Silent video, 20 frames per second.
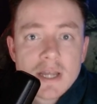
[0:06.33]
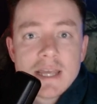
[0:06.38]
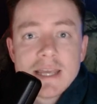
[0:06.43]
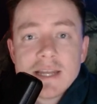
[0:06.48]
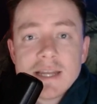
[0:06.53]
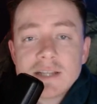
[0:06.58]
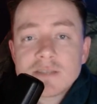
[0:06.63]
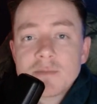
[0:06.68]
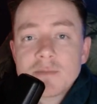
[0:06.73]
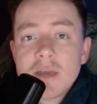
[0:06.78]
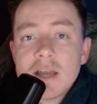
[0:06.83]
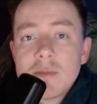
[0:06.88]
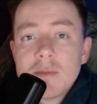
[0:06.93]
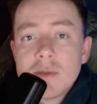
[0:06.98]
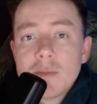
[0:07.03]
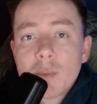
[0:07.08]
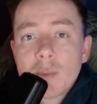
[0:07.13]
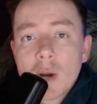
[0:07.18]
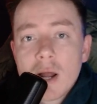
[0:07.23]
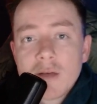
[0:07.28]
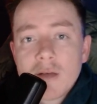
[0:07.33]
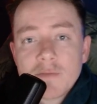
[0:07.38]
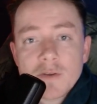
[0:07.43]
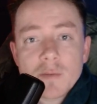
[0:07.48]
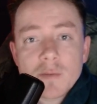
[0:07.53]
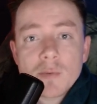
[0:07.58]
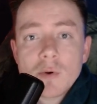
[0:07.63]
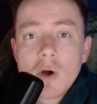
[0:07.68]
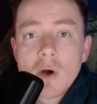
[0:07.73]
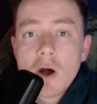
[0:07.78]
It has made me
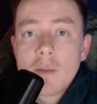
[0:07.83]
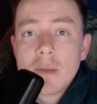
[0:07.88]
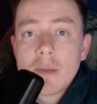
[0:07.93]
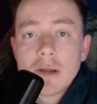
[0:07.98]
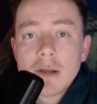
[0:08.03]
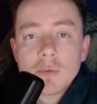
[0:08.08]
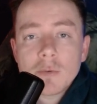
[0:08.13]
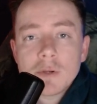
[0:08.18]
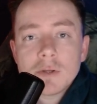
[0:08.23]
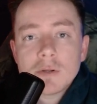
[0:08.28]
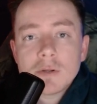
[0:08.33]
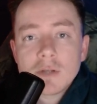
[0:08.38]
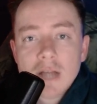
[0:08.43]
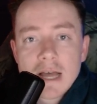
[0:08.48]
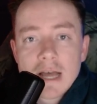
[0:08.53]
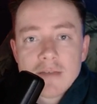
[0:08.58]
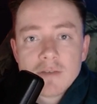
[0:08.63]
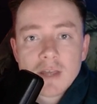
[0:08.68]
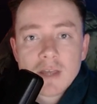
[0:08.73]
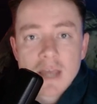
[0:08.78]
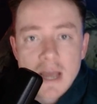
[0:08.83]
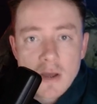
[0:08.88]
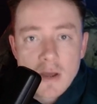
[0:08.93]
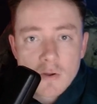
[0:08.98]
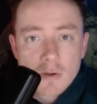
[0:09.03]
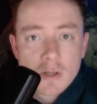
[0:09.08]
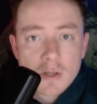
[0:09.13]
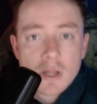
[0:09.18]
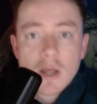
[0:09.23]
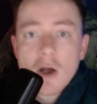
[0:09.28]
profitable on my real live
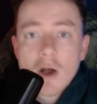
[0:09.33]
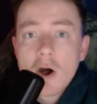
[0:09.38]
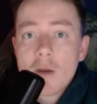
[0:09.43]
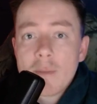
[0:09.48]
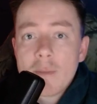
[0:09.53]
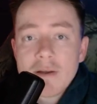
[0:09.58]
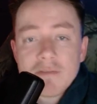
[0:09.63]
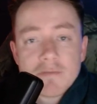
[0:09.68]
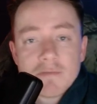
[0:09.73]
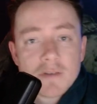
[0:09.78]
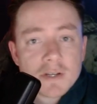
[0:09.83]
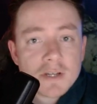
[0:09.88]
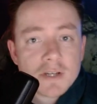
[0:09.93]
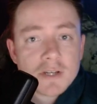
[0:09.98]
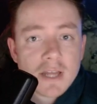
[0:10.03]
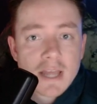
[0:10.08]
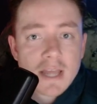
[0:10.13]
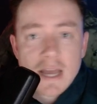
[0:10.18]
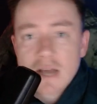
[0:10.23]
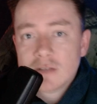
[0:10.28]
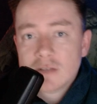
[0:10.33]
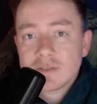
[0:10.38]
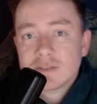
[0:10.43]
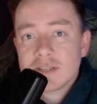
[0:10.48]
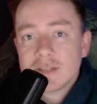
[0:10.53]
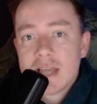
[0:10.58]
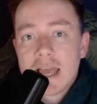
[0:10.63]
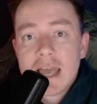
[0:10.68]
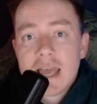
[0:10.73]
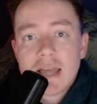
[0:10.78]
account, on my funded accounts,
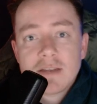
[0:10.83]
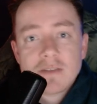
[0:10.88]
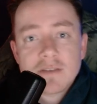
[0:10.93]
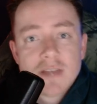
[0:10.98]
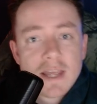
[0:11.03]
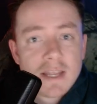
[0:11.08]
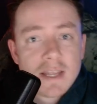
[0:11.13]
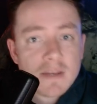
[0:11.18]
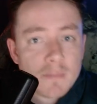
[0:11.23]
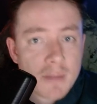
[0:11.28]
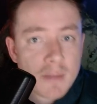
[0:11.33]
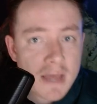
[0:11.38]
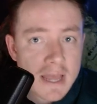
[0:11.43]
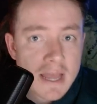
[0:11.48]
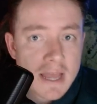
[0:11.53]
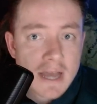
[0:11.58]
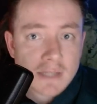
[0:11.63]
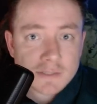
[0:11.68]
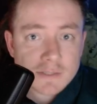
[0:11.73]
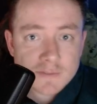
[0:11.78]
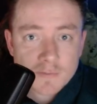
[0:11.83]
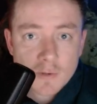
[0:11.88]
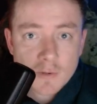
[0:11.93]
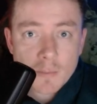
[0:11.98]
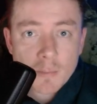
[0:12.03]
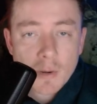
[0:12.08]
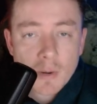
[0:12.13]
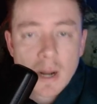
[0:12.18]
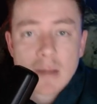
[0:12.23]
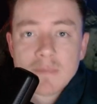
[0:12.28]
and taken payouts from
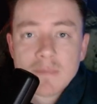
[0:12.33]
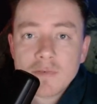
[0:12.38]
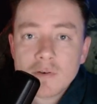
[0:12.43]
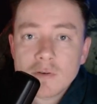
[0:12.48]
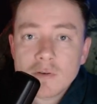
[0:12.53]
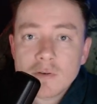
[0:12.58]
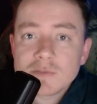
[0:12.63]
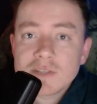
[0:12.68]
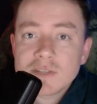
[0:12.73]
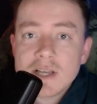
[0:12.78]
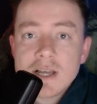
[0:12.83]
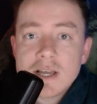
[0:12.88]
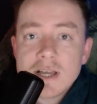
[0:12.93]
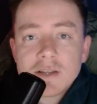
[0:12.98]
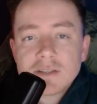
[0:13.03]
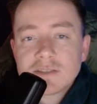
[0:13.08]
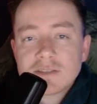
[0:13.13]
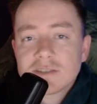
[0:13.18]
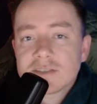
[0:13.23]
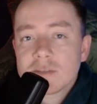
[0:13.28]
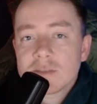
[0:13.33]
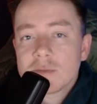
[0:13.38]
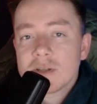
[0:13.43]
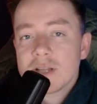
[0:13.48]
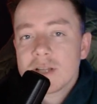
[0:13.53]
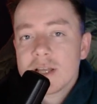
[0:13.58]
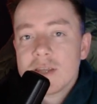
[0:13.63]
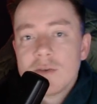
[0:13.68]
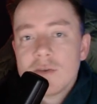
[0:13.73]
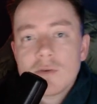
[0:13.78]
prop firms. This is something
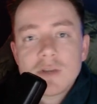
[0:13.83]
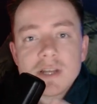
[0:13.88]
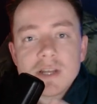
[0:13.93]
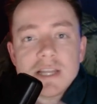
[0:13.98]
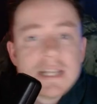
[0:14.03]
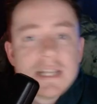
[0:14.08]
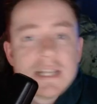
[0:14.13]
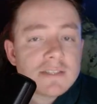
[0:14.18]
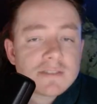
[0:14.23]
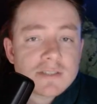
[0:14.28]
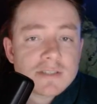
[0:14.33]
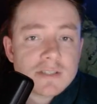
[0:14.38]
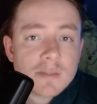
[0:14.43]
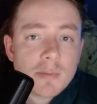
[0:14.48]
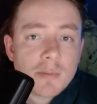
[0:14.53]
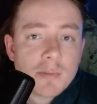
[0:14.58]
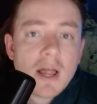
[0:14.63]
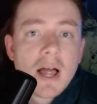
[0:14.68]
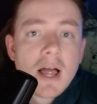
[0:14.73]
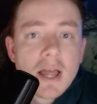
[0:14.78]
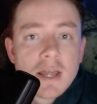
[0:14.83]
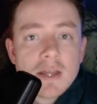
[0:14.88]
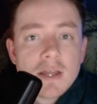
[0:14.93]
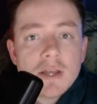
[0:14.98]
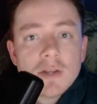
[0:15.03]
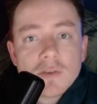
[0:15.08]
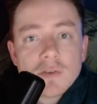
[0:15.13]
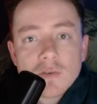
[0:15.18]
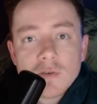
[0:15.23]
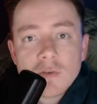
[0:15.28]
that you could easily apply
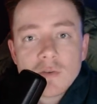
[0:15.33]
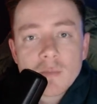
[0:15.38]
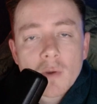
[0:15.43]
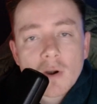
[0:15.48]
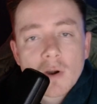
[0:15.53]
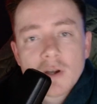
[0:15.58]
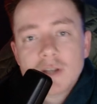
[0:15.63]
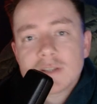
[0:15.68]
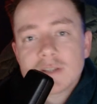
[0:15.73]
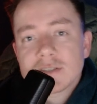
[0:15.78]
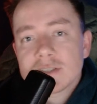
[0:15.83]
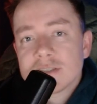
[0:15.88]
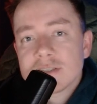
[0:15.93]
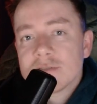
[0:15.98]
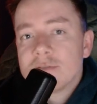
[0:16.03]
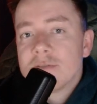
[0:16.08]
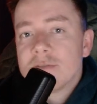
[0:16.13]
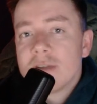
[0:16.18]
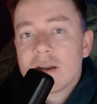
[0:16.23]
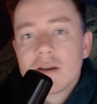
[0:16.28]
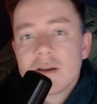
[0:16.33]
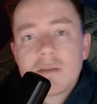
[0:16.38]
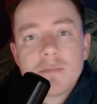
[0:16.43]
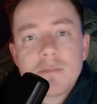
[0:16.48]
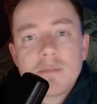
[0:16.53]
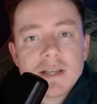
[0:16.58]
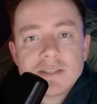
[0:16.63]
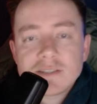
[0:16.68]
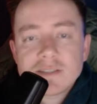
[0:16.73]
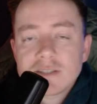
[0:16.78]
to the markets. It's very
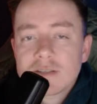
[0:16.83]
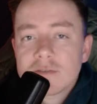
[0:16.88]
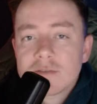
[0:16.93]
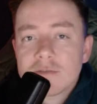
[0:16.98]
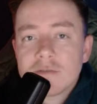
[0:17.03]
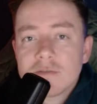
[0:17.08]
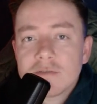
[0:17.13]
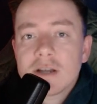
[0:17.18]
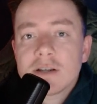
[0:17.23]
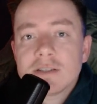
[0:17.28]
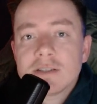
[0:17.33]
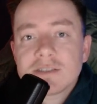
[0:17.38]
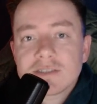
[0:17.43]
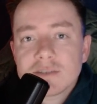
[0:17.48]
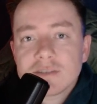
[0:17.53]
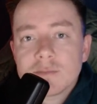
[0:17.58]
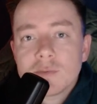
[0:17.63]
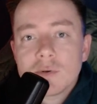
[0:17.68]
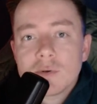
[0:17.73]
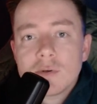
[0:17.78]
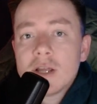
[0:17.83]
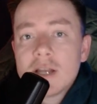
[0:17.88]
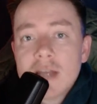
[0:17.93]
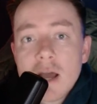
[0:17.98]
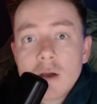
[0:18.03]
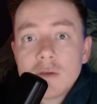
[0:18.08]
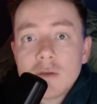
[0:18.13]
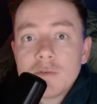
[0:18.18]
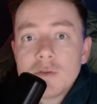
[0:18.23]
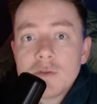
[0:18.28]
basic, very simple.
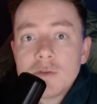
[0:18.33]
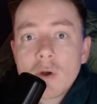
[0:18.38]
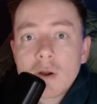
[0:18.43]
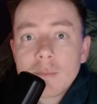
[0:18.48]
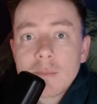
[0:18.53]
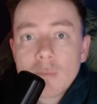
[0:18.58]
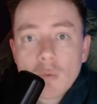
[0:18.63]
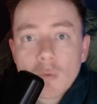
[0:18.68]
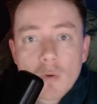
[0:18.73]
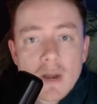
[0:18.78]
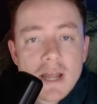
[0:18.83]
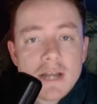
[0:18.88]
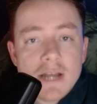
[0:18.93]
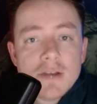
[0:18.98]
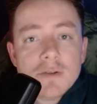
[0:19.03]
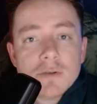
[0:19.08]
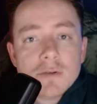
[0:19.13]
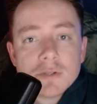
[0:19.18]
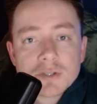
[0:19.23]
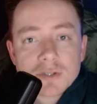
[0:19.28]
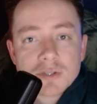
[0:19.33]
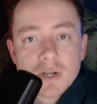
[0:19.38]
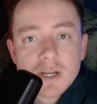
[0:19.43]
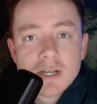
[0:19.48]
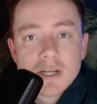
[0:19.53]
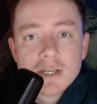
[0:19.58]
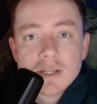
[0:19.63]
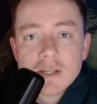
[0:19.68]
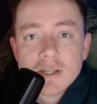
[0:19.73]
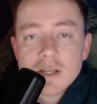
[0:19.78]
Now, if you are brand new to
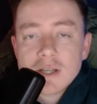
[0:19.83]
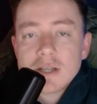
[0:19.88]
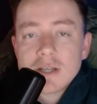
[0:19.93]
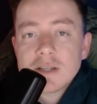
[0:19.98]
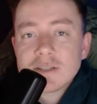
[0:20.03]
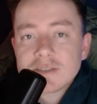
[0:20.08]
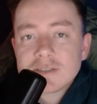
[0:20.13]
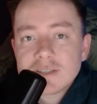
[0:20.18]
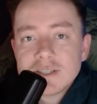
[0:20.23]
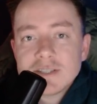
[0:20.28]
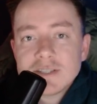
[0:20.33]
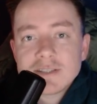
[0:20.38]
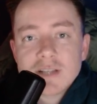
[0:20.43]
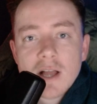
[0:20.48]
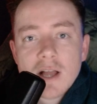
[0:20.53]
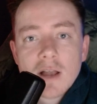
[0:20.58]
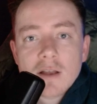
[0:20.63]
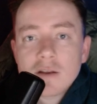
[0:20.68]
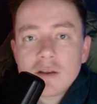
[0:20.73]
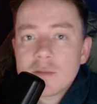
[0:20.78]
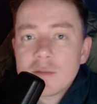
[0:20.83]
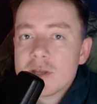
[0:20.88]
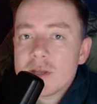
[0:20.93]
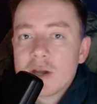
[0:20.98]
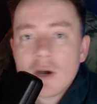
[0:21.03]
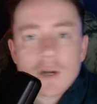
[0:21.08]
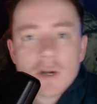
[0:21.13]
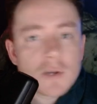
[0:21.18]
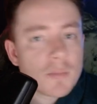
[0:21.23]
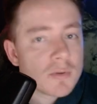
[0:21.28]
trading, this is not going to be
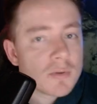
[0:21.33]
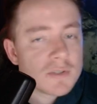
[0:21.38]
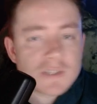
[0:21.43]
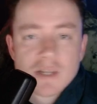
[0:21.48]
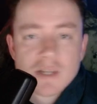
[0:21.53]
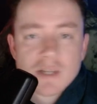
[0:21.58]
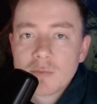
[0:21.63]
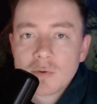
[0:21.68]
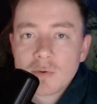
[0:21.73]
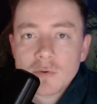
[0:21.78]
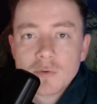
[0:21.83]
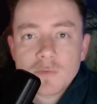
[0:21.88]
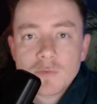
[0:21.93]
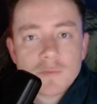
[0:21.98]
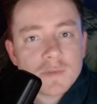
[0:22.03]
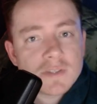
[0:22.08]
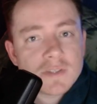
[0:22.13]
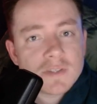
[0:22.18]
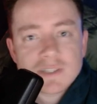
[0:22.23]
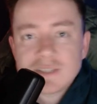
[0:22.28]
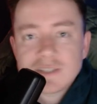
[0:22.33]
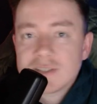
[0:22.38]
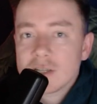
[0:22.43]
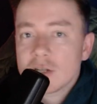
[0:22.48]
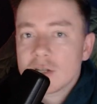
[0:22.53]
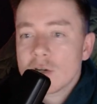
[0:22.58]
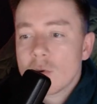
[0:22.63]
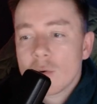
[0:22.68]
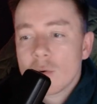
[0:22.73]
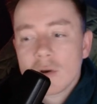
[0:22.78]
100% proof. This isn't
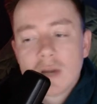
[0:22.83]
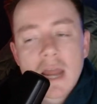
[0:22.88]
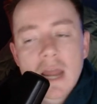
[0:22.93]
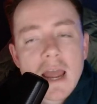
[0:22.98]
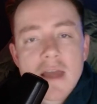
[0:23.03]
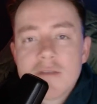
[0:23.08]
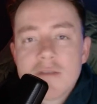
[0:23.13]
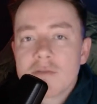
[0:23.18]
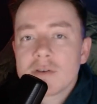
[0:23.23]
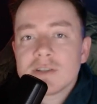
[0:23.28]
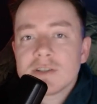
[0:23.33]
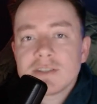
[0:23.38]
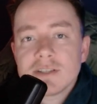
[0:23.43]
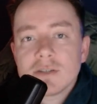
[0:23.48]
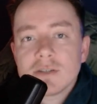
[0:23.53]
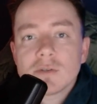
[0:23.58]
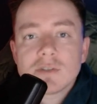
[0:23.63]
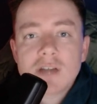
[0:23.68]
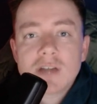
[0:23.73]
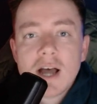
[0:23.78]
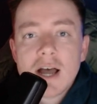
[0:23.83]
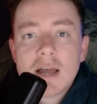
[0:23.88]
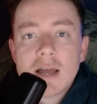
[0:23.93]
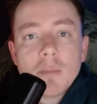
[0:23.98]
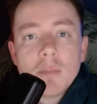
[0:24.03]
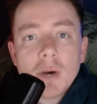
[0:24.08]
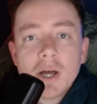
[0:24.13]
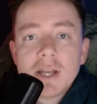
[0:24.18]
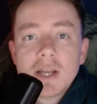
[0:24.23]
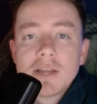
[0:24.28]
going to work every single time.
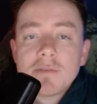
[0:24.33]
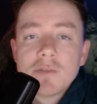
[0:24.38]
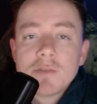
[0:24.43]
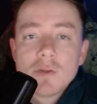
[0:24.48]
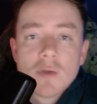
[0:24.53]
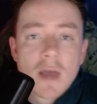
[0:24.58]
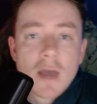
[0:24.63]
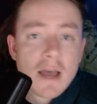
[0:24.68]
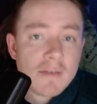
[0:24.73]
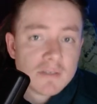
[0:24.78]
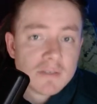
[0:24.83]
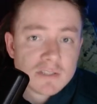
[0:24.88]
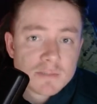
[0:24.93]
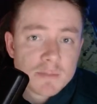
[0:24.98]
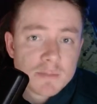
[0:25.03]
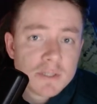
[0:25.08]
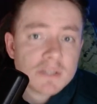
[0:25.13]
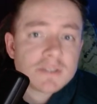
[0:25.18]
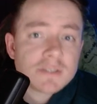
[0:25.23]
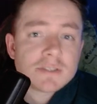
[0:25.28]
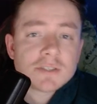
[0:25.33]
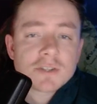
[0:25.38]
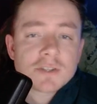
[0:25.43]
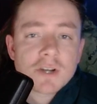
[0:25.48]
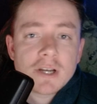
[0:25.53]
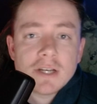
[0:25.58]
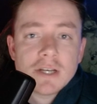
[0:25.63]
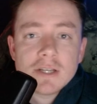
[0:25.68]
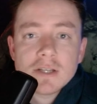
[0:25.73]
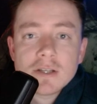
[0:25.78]
But if you have experience in
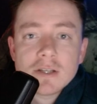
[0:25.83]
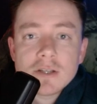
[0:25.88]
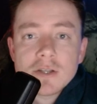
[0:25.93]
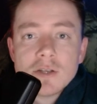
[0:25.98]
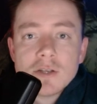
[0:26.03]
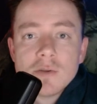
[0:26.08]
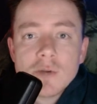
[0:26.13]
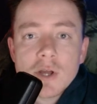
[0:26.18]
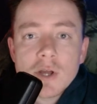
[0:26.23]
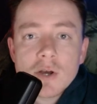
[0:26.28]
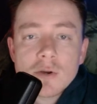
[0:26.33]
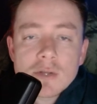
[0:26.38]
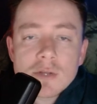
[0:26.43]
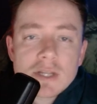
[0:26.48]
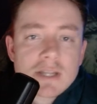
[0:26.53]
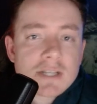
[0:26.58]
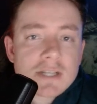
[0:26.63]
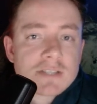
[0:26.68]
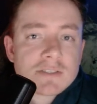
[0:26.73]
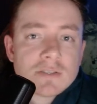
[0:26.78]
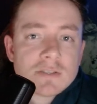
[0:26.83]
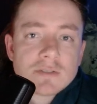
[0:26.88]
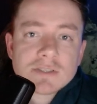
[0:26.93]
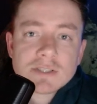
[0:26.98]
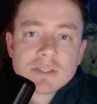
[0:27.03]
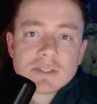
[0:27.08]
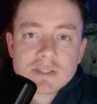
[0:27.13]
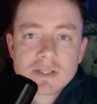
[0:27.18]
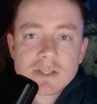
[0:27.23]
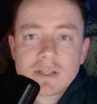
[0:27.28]
trading, you know that there's no
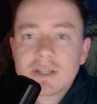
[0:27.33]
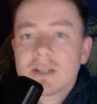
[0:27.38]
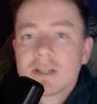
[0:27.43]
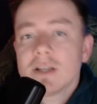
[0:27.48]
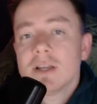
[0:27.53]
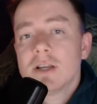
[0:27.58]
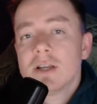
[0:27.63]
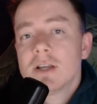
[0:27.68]
such thing.